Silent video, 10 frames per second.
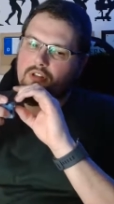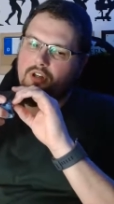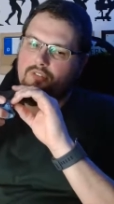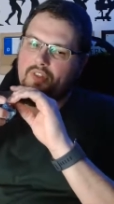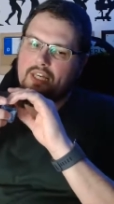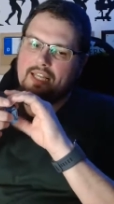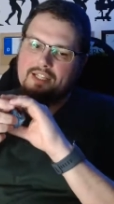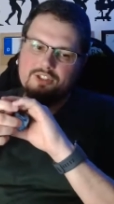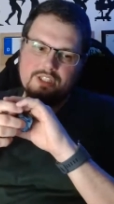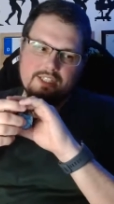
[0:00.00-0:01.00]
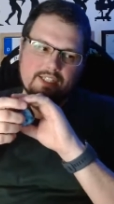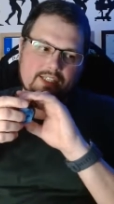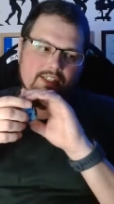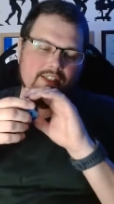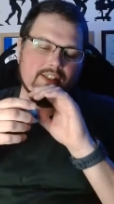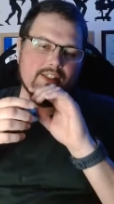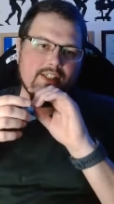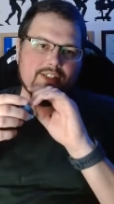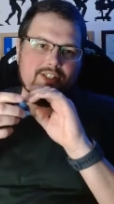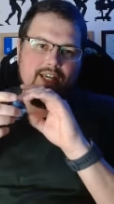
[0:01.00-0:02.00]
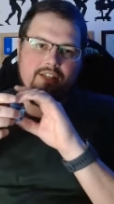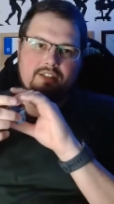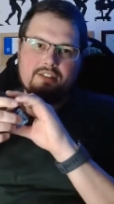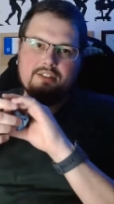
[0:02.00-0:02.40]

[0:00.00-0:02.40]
over the last year has had